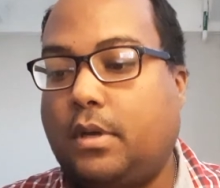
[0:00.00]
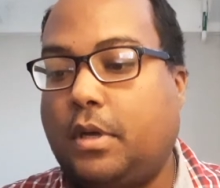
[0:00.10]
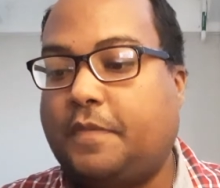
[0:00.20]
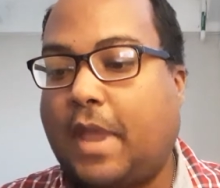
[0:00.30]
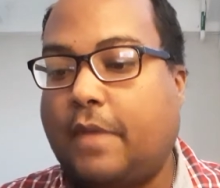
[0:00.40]

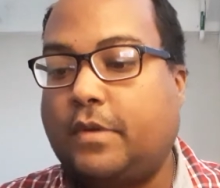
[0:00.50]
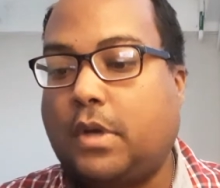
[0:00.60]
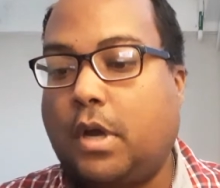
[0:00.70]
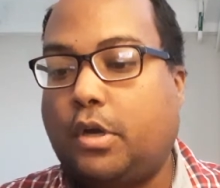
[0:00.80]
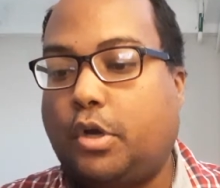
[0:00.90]
of heaven
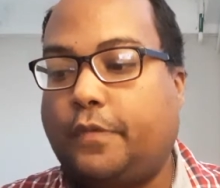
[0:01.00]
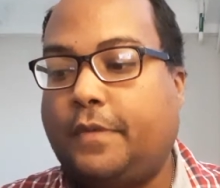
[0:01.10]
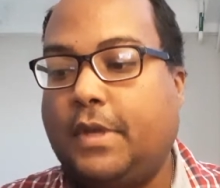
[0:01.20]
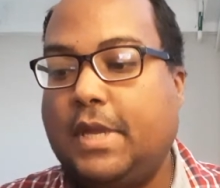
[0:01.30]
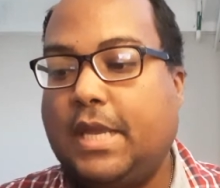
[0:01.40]
on earth
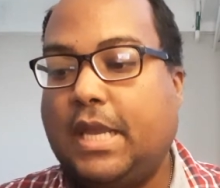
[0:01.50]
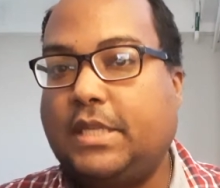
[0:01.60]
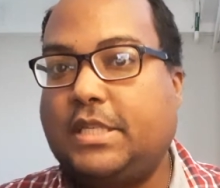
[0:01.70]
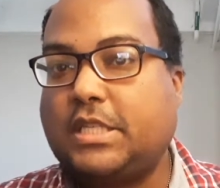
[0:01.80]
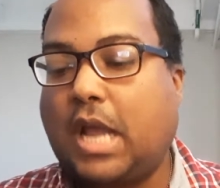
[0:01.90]
in
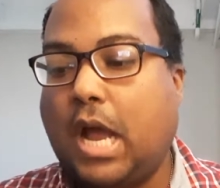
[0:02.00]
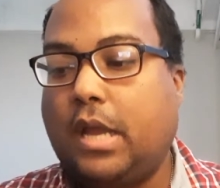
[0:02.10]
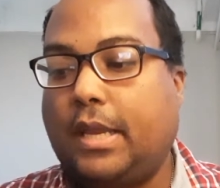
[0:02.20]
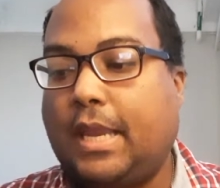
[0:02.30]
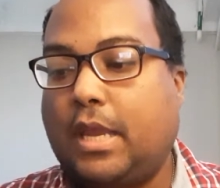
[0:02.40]
this
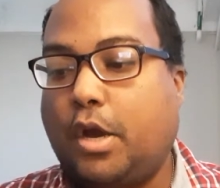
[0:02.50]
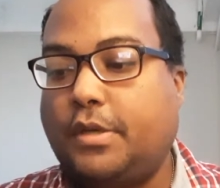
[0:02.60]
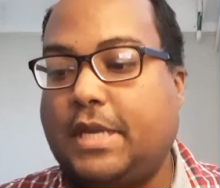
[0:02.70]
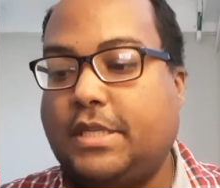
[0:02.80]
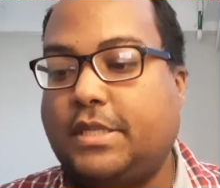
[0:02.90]

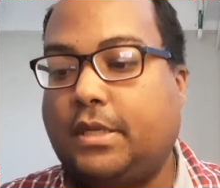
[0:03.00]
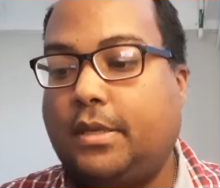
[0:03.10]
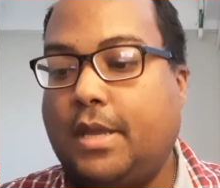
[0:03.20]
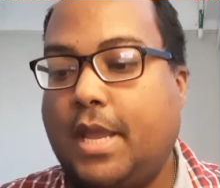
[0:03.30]
incarnation,